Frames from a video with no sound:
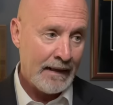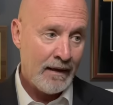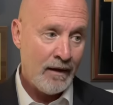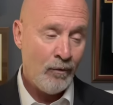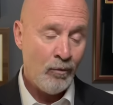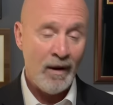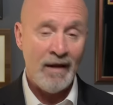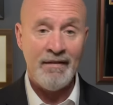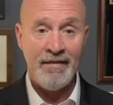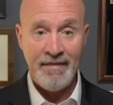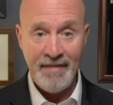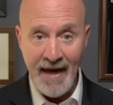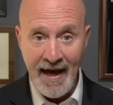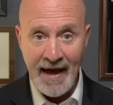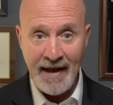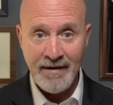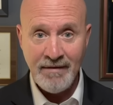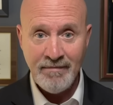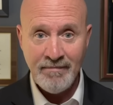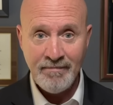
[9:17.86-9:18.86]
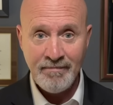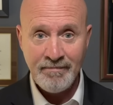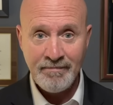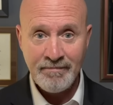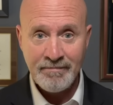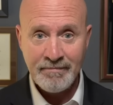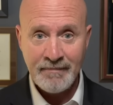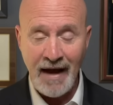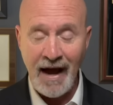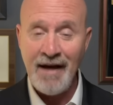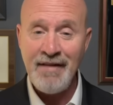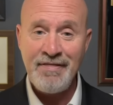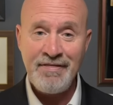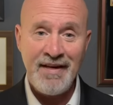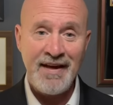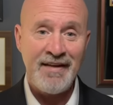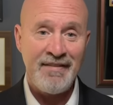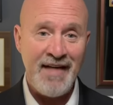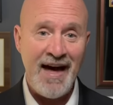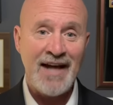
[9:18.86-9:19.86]
Well, then I
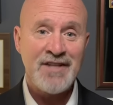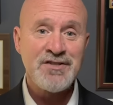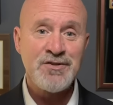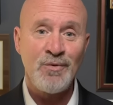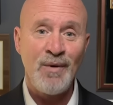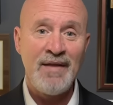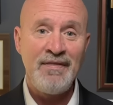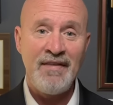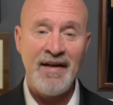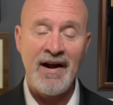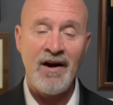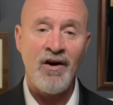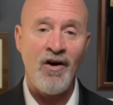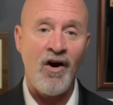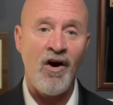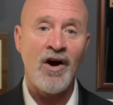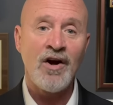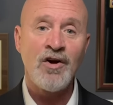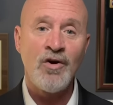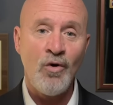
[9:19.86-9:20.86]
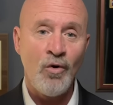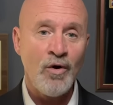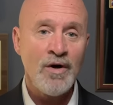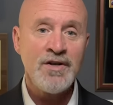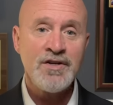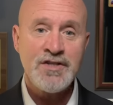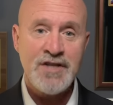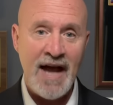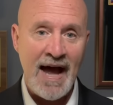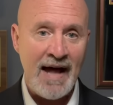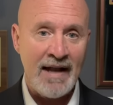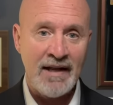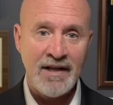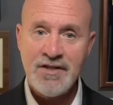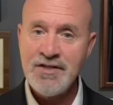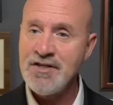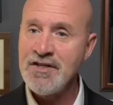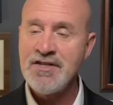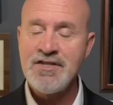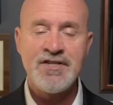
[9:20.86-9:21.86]
think that's when there are court
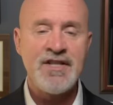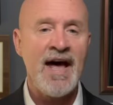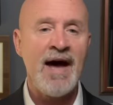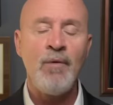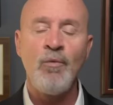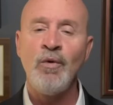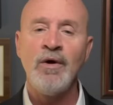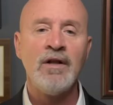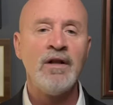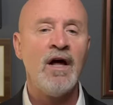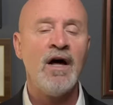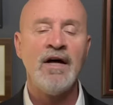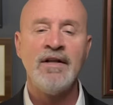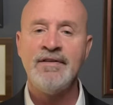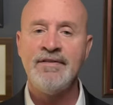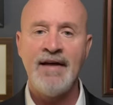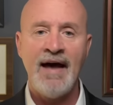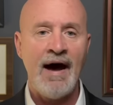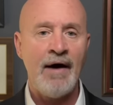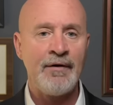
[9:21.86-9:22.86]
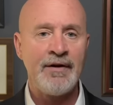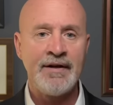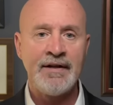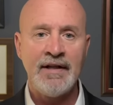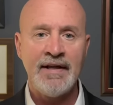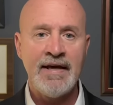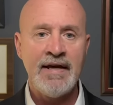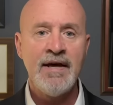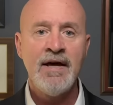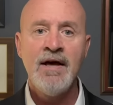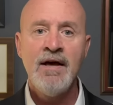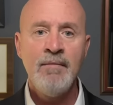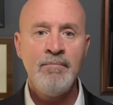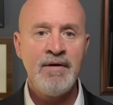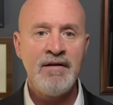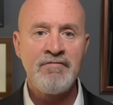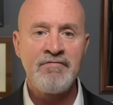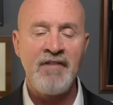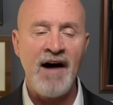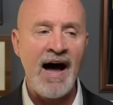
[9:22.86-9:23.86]
challenges that will undoubtedly be
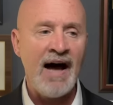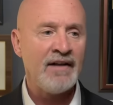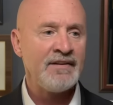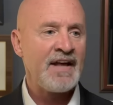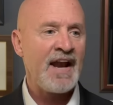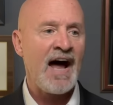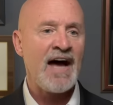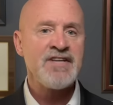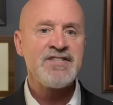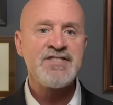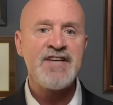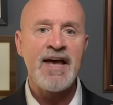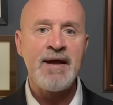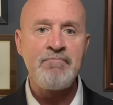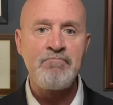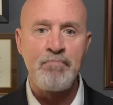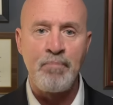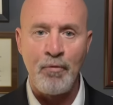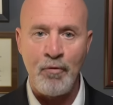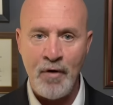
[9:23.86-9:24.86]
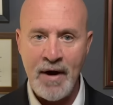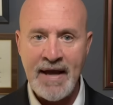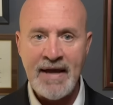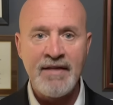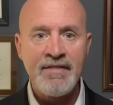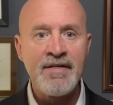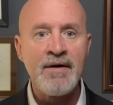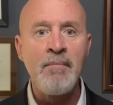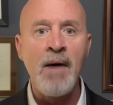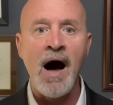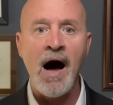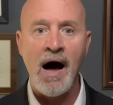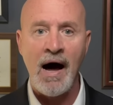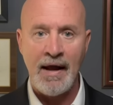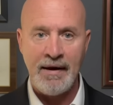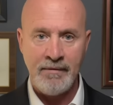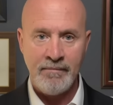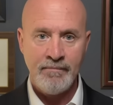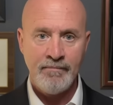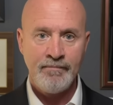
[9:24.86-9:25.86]
filed, and I say bring them on.